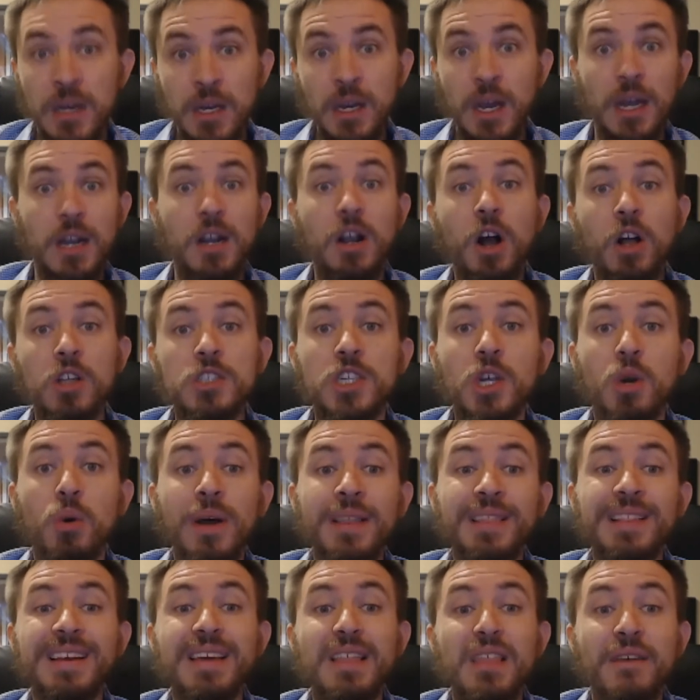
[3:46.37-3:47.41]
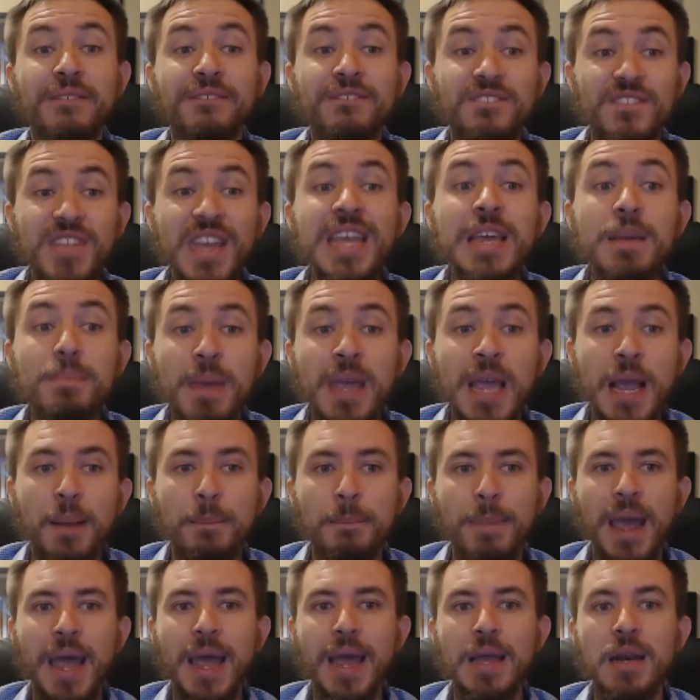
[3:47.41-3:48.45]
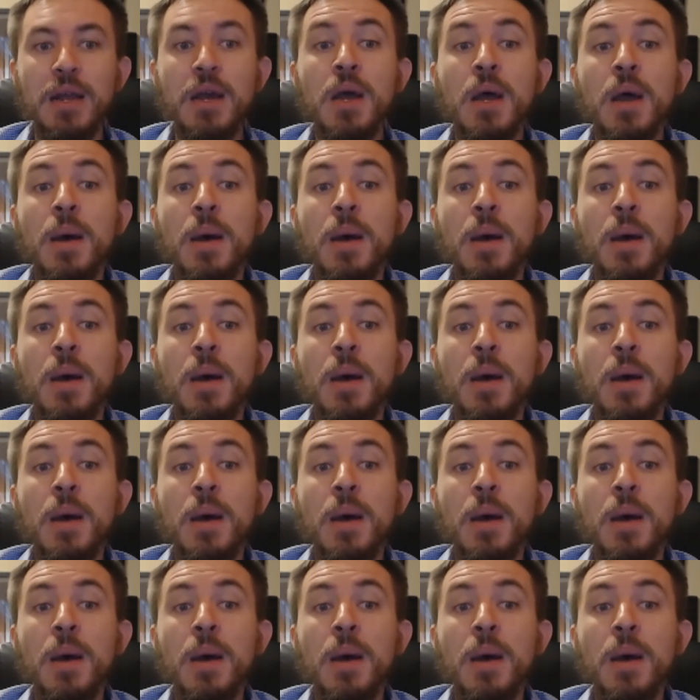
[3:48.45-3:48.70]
and consequently the fee being paid